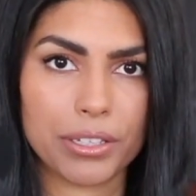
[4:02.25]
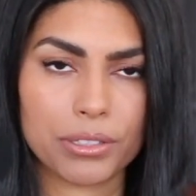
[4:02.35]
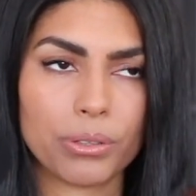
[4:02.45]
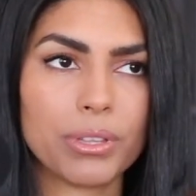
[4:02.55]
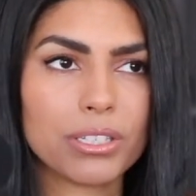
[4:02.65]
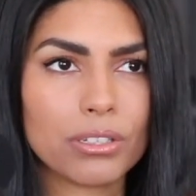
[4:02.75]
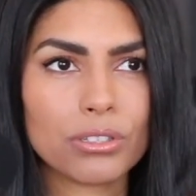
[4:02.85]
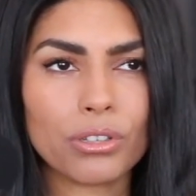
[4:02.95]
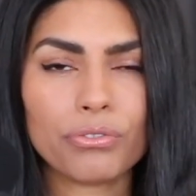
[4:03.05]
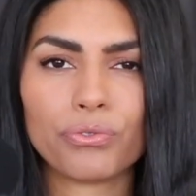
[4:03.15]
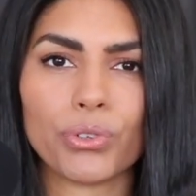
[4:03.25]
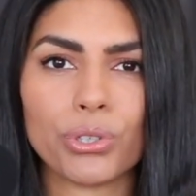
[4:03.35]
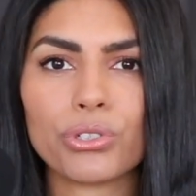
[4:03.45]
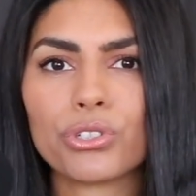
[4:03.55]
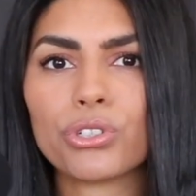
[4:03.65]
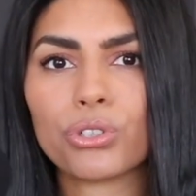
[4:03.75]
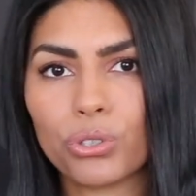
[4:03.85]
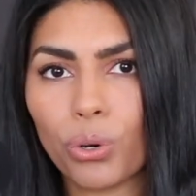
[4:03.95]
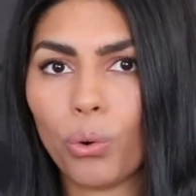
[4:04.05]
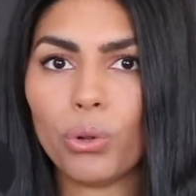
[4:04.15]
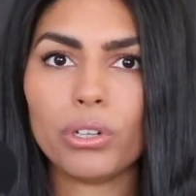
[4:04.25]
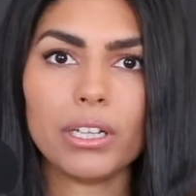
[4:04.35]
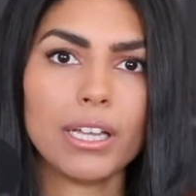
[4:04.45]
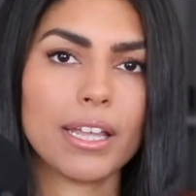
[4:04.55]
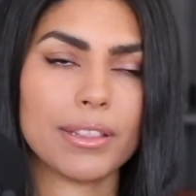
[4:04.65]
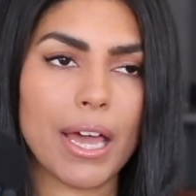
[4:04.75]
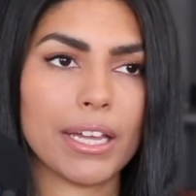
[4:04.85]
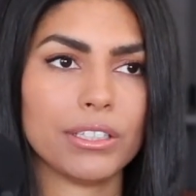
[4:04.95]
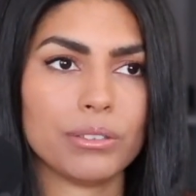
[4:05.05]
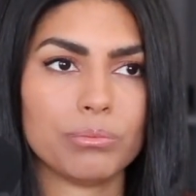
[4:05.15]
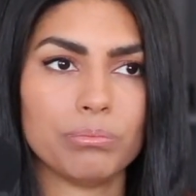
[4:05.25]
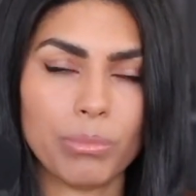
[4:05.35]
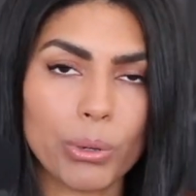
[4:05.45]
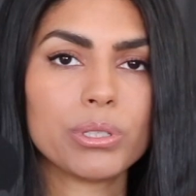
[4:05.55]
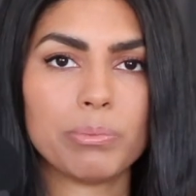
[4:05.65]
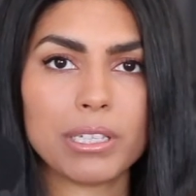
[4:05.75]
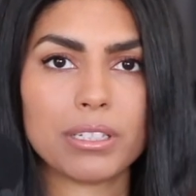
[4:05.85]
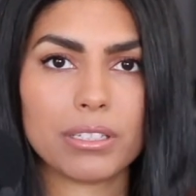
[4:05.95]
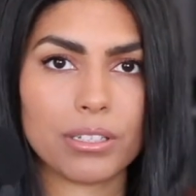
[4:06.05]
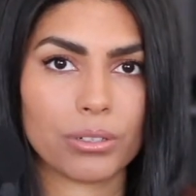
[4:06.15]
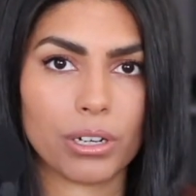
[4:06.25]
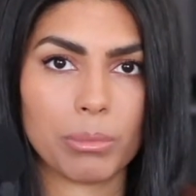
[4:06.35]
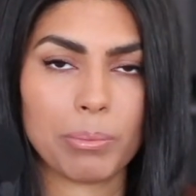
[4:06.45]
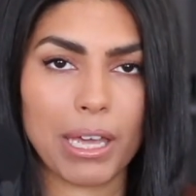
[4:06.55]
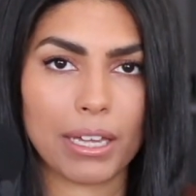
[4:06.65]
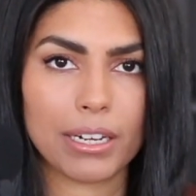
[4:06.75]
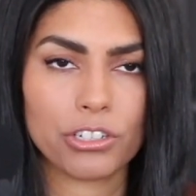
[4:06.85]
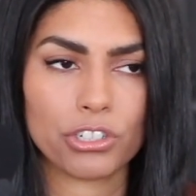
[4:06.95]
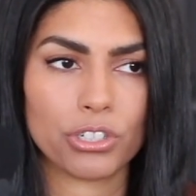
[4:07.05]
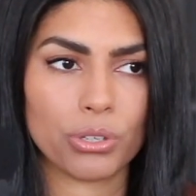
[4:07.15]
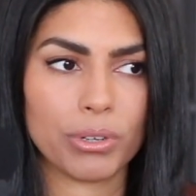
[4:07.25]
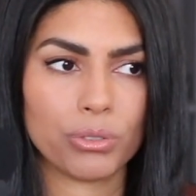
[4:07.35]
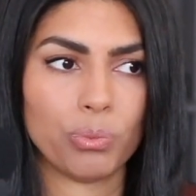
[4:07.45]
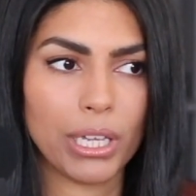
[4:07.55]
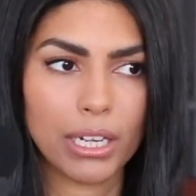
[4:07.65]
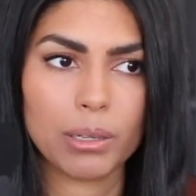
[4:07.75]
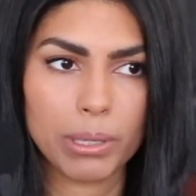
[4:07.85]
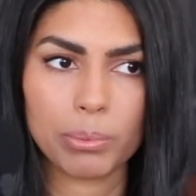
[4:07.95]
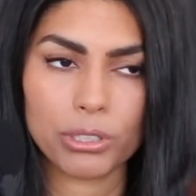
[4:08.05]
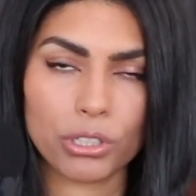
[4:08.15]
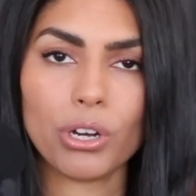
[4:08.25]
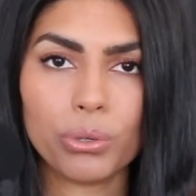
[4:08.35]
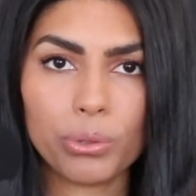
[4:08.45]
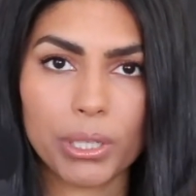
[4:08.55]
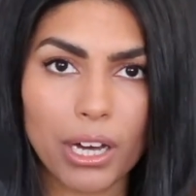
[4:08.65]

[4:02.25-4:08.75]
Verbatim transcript: So this is the first goal that most businesses are going to be paying attention to, is we need people to know who we